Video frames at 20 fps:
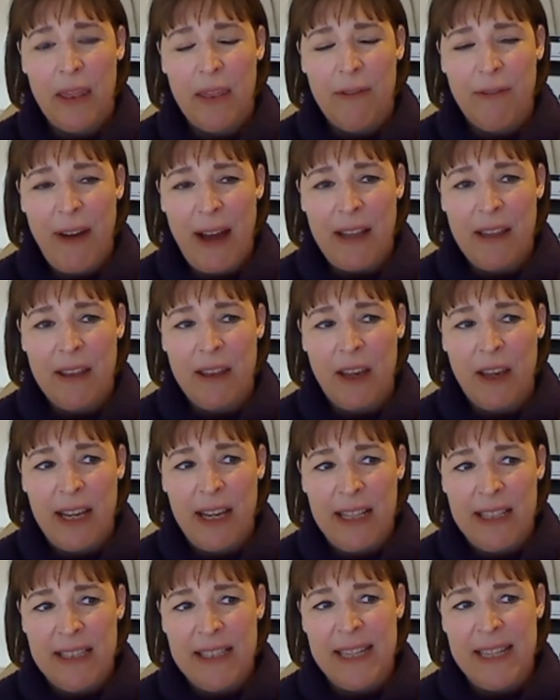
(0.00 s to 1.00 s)
the fact that
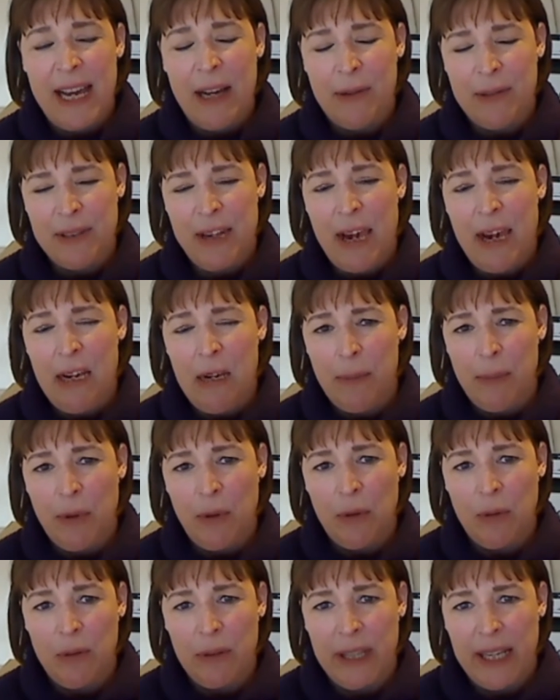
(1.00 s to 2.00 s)
it's now
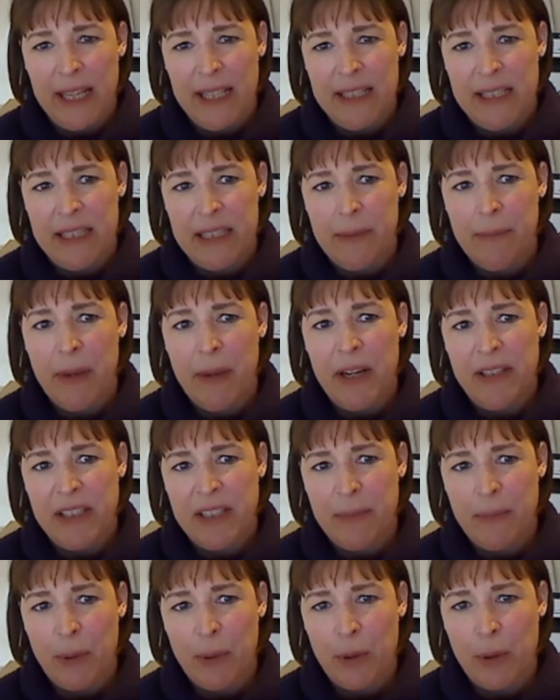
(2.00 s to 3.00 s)
scalable is the
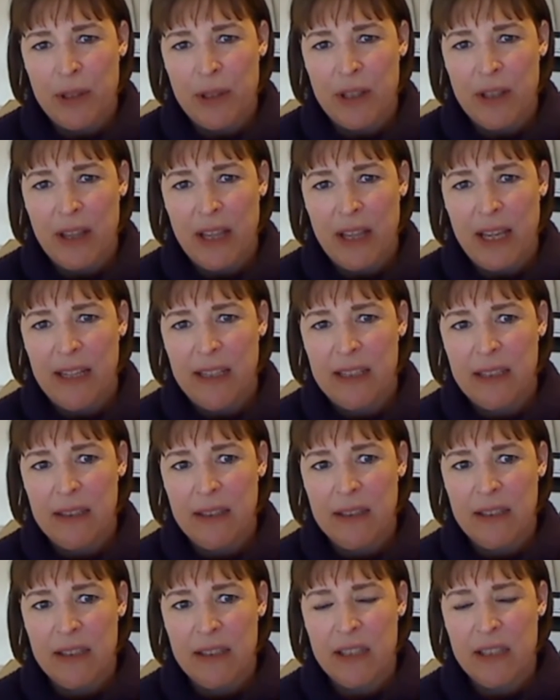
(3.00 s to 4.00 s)
most important thing
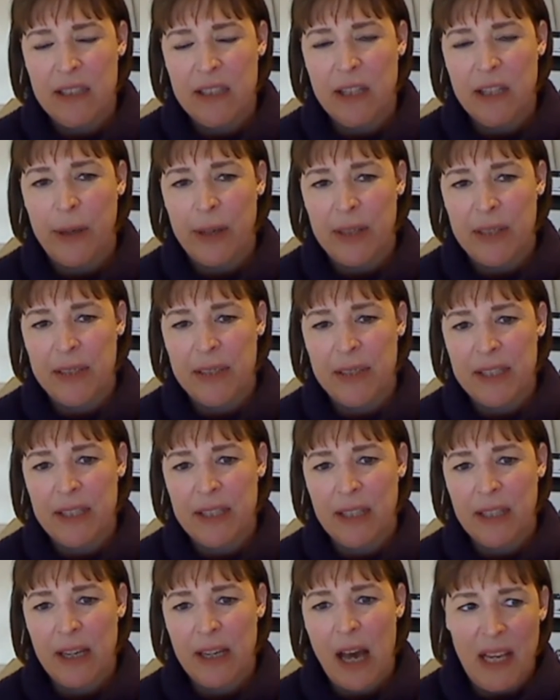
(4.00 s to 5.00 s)
to us.